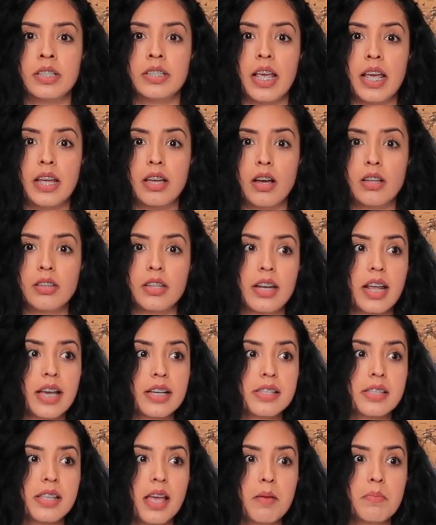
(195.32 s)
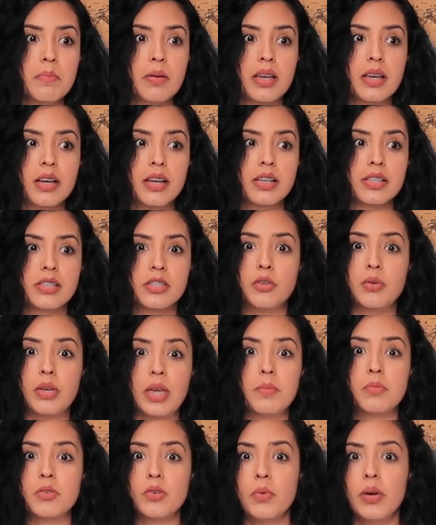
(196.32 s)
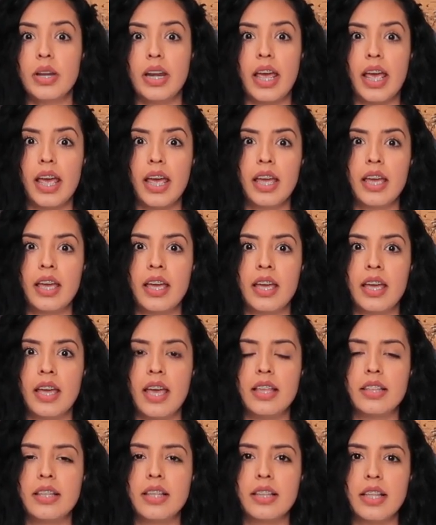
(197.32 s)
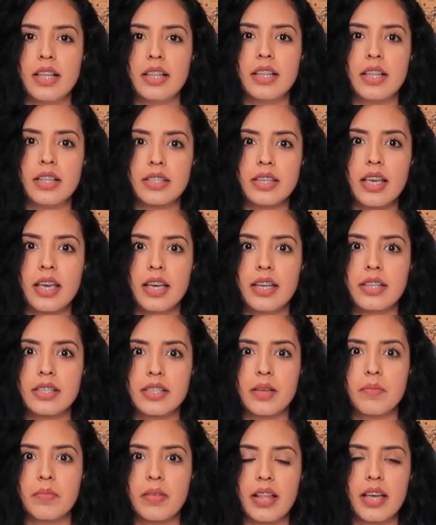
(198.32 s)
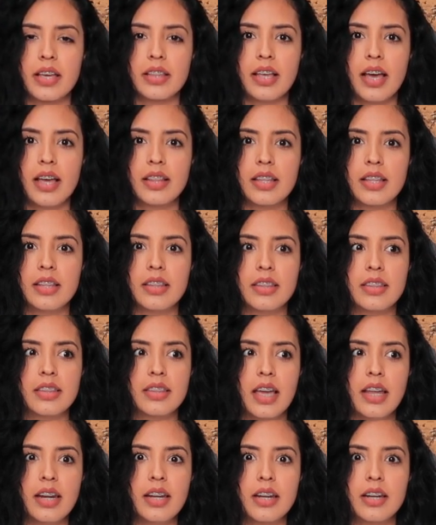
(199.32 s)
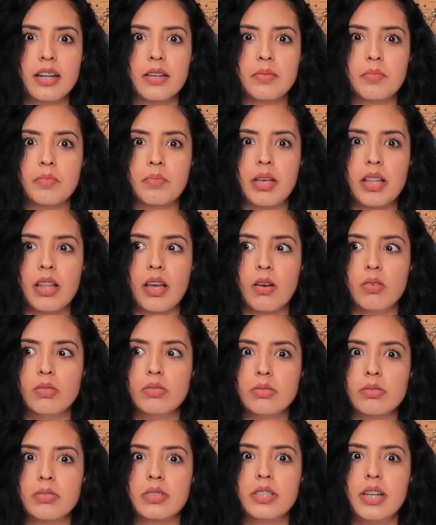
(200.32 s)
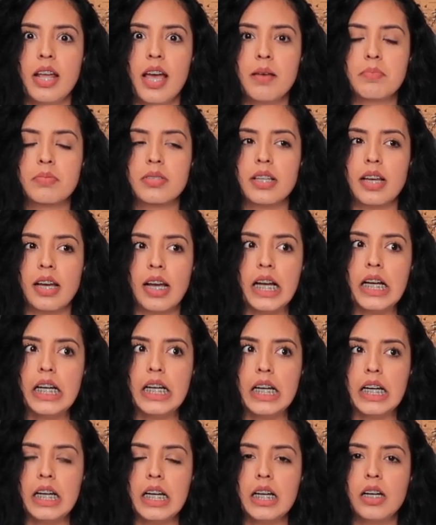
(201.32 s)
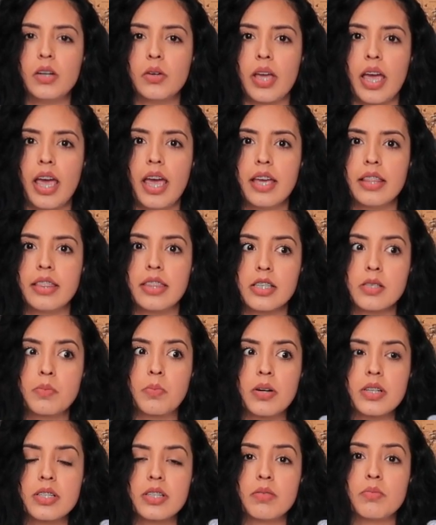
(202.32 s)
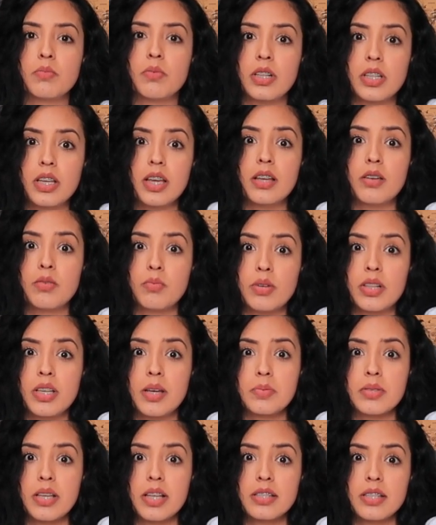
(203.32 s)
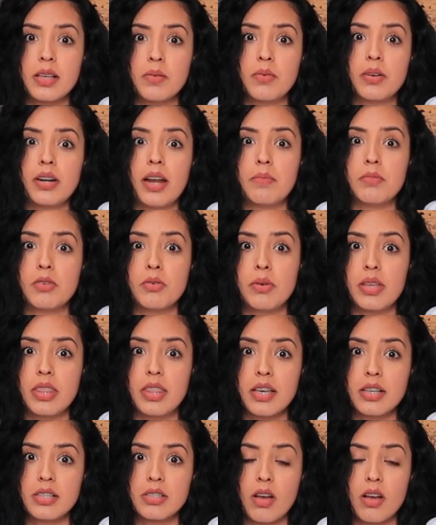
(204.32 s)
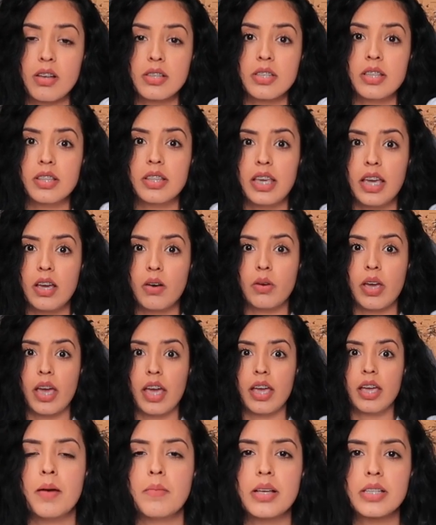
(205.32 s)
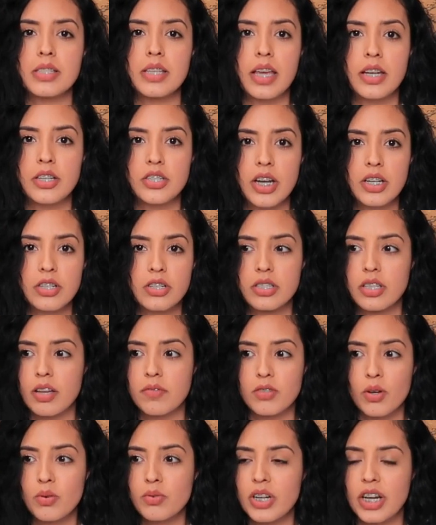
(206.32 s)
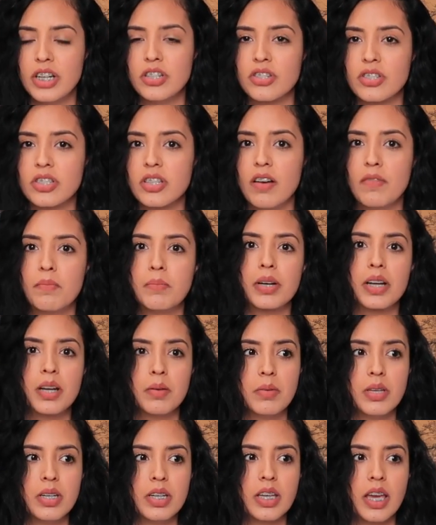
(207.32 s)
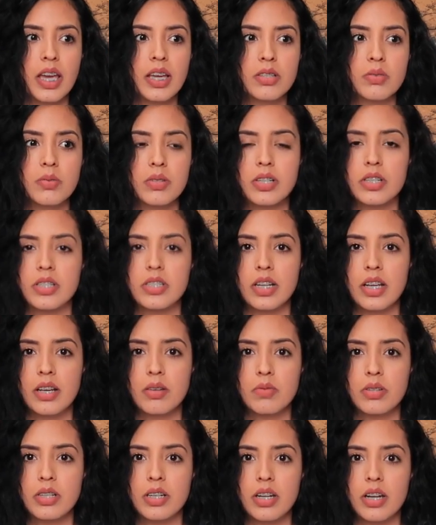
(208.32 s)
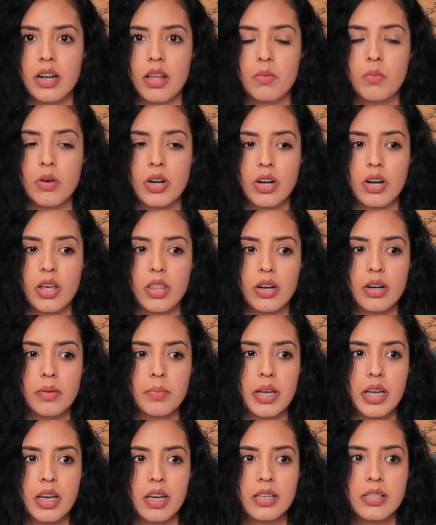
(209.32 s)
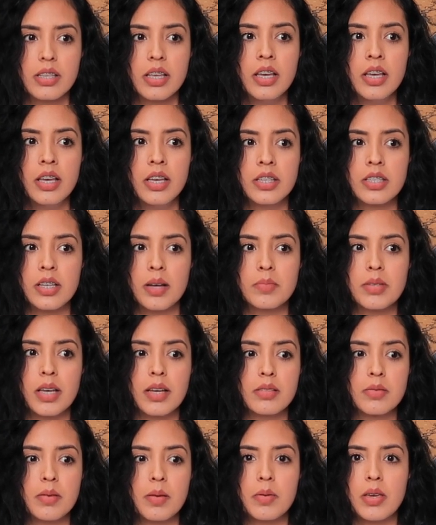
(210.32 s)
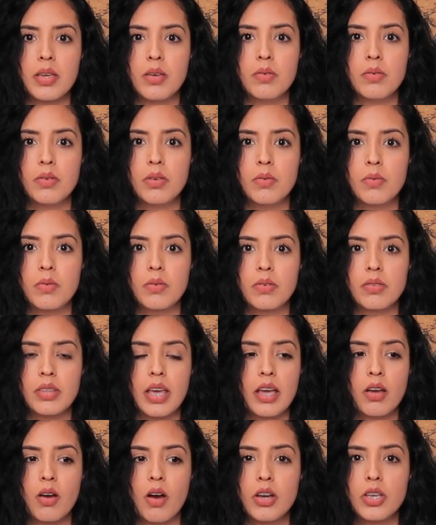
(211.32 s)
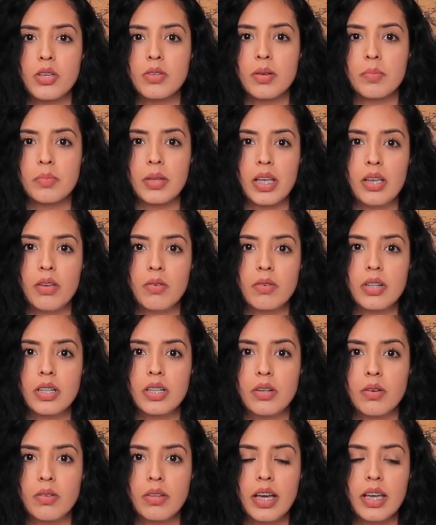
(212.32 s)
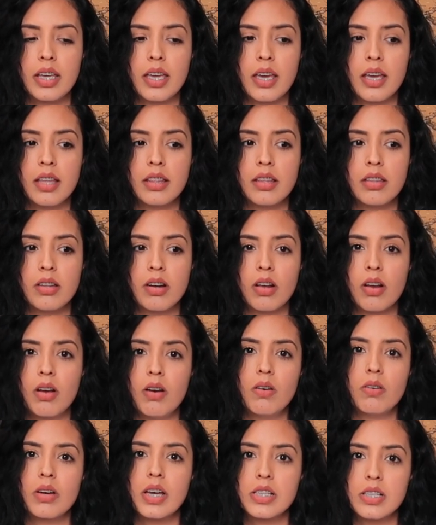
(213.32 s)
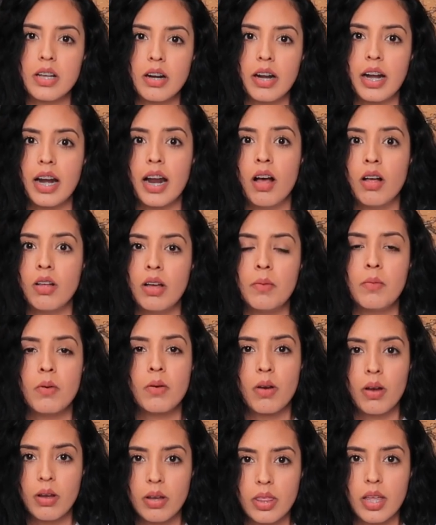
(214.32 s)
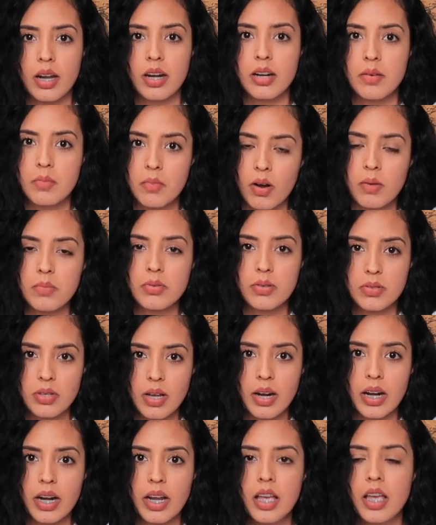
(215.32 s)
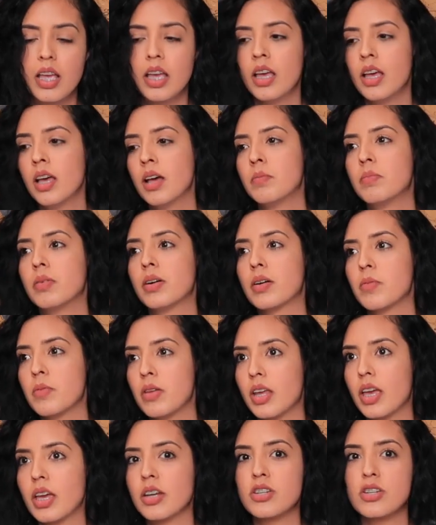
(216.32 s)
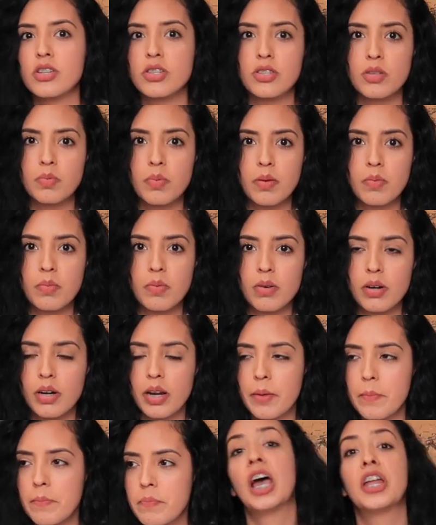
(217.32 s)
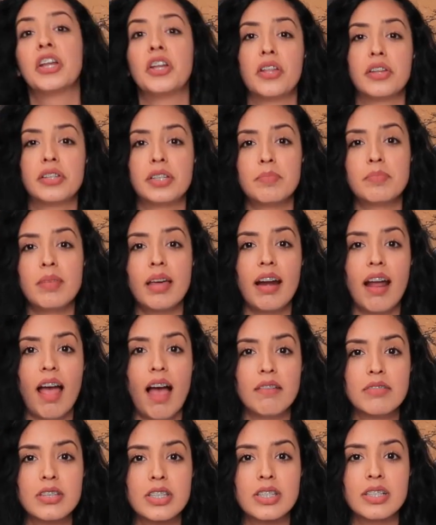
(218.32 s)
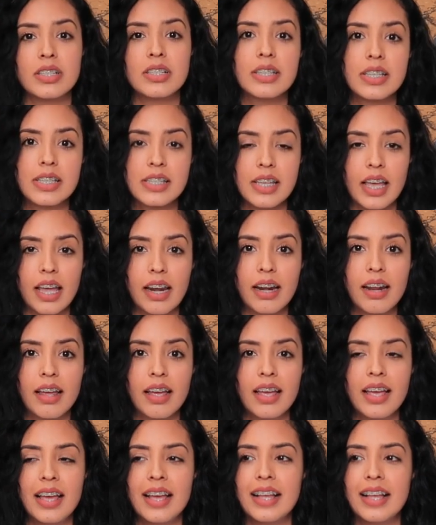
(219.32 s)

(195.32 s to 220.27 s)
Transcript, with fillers: take on the next step because you keep doing it. And then let, us say it's something like that, then they need to be like, oh snaps, it. ah, okay, this person really, it really upsets them when I'm doing this constantly, okay. I'm not saying change yourself, don't change yourself, but communicate to understand one, one another because sometimes maybe you, you, they call you something you really don't like it and then they're like, oh, okay, sorry, I'll, I won't call you that anymore, I'm so sorry. But communication is super important. Another tip that I have is to listen